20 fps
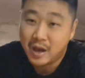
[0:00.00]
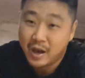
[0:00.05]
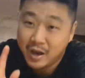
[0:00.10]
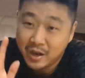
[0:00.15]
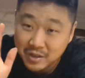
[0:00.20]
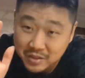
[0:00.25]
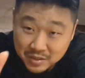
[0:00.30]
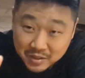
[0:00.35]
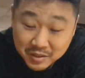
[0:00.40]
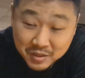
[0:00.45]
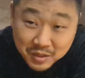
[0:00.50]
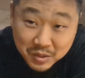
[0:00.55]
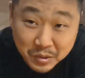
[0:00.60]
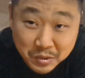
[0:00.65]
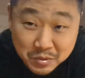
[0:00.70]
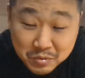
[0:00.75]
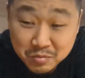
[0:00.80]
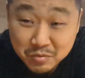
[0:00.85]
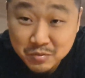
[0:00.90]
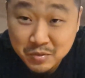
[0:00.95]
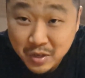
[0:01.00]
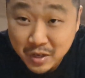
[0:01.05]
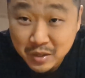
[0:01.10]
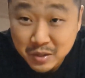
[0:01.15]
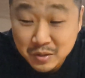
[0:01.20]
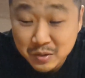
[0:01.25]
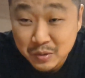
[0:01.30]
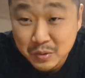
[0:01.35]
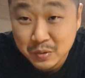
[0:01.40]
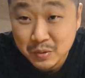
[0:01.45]
I think a lot of
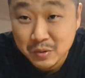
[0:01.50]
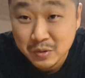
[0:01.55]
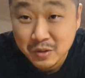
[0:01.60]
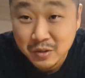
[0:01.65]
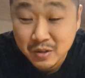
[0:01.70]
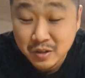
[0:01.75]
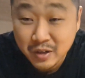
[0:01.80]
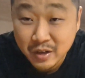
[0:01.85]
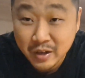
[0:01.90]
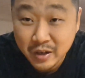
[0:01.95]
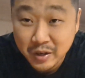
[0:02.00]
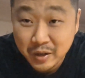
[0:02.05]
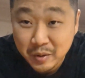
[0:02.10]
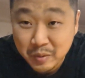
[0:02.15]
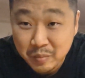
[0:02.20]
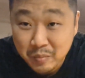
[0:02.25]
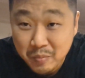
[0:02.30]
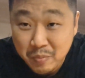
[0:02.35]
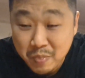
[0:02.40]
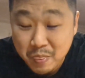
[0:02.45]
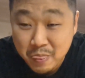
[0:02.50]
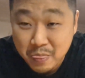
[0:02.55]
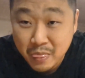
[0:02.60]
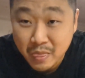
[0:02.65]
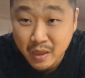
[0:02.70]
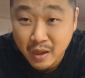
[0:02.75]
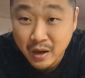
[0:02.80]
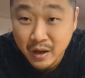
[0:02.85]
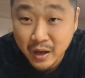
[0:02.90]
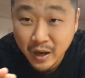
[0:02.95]
taiko
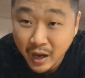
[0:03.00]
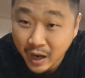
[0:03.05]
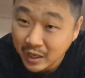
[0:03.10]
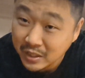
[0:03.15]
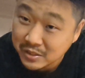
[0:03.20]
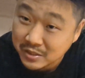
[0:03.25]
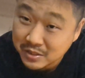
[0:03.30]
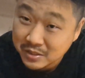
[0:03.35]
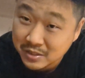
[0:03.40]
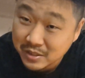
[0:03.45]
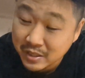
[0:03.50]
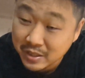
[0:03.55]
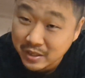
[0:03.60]
heights